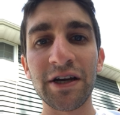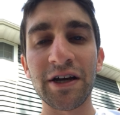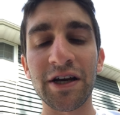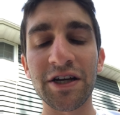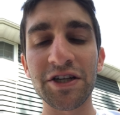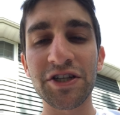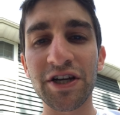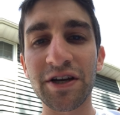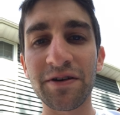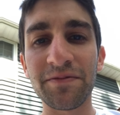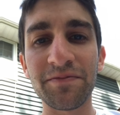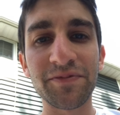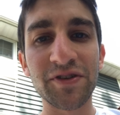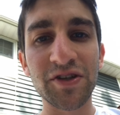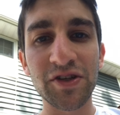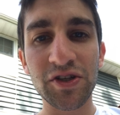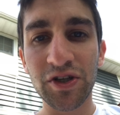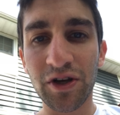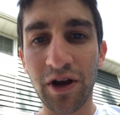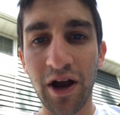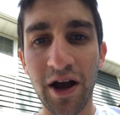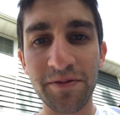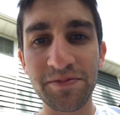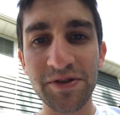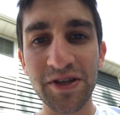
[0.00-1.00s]
Hashem
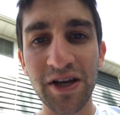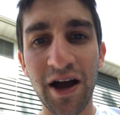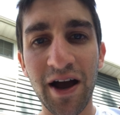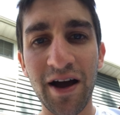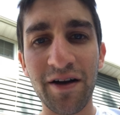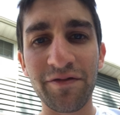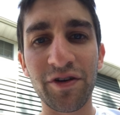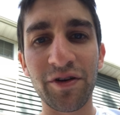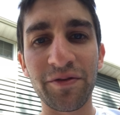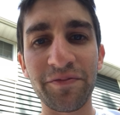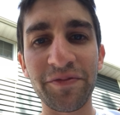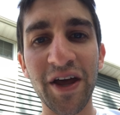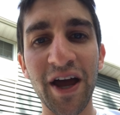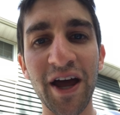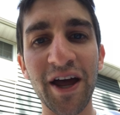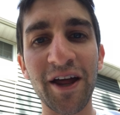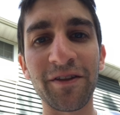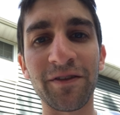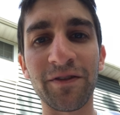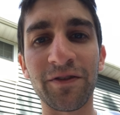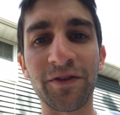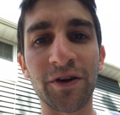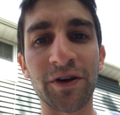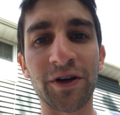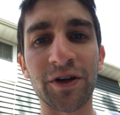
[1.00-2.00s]
describes to Avram that
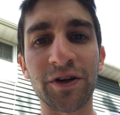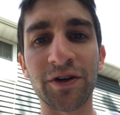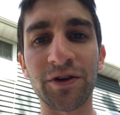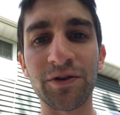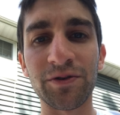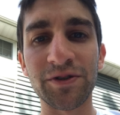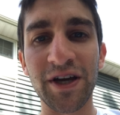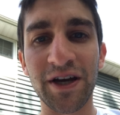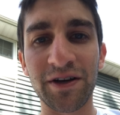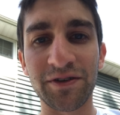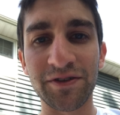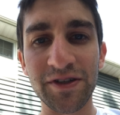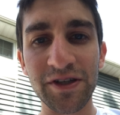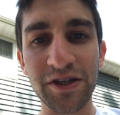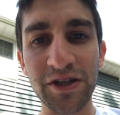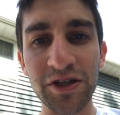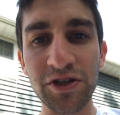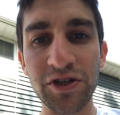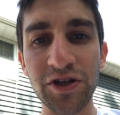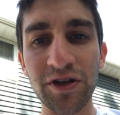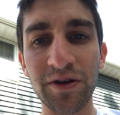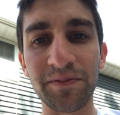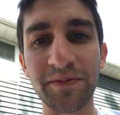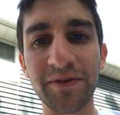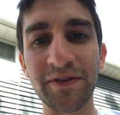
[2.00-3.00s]
they're going to go down to
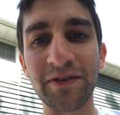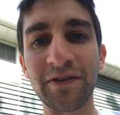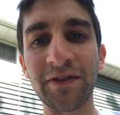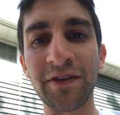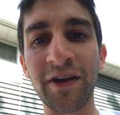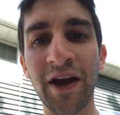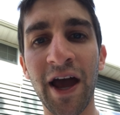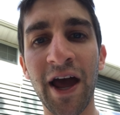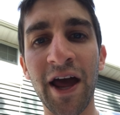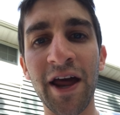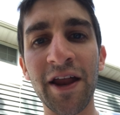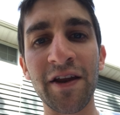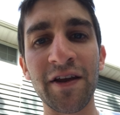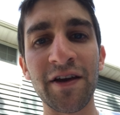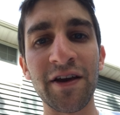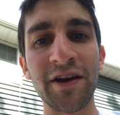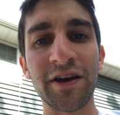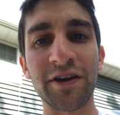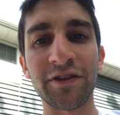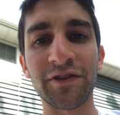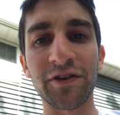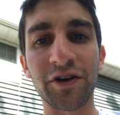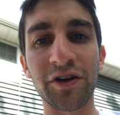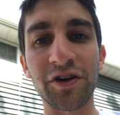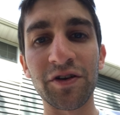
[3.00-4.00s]
Egypt, that
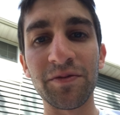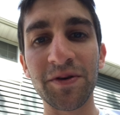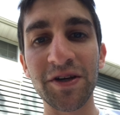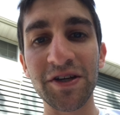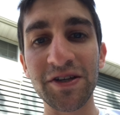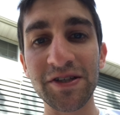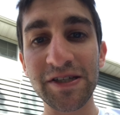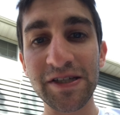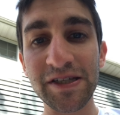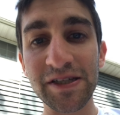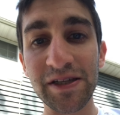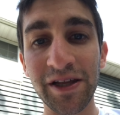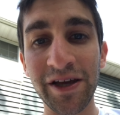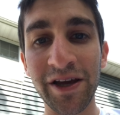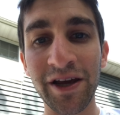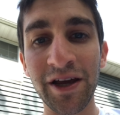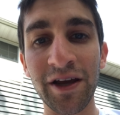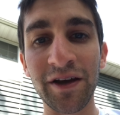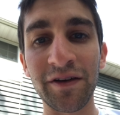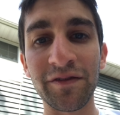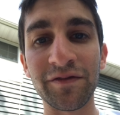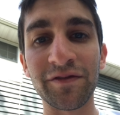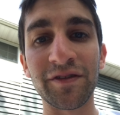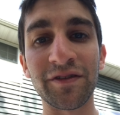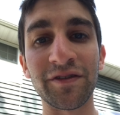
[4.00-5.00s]
they're going to be
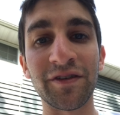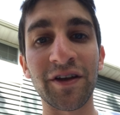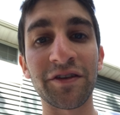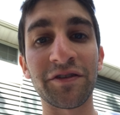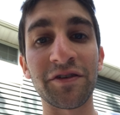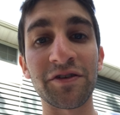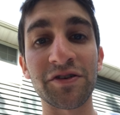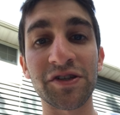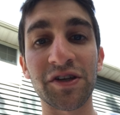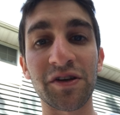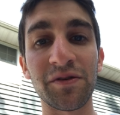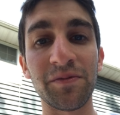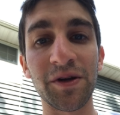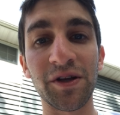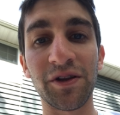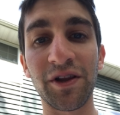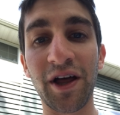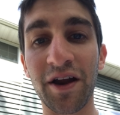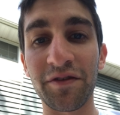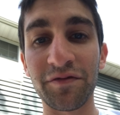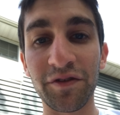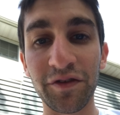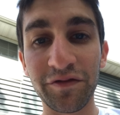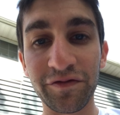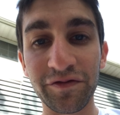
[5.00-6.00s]
enslaved, that there's going to be a
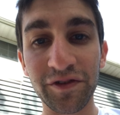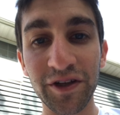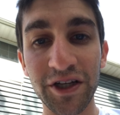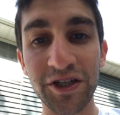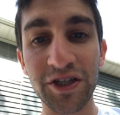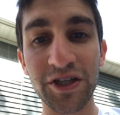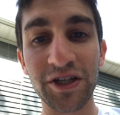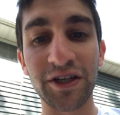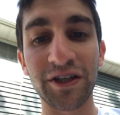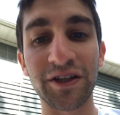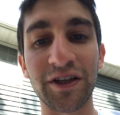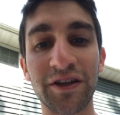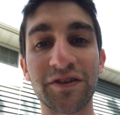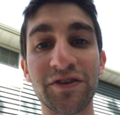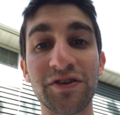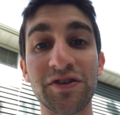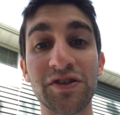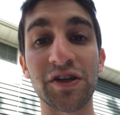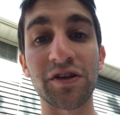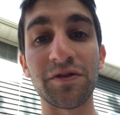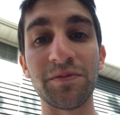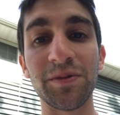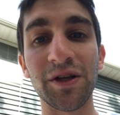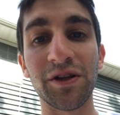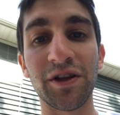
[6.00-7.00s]
lot of affliction, that there's
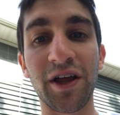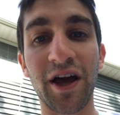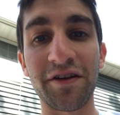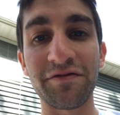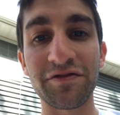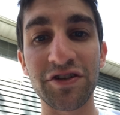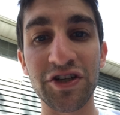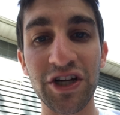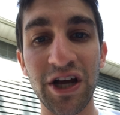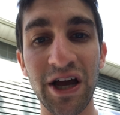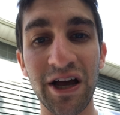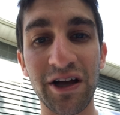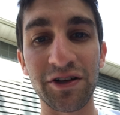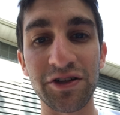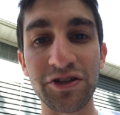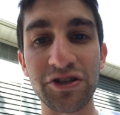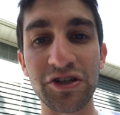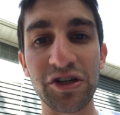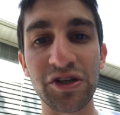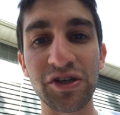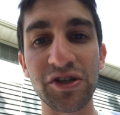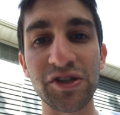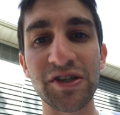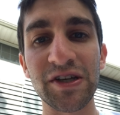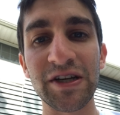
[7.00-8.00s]
going to be a lot of
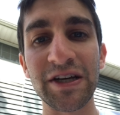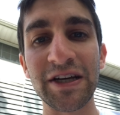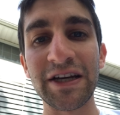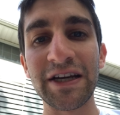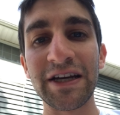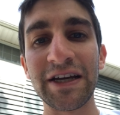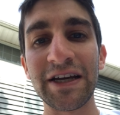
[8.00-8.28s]
challenges.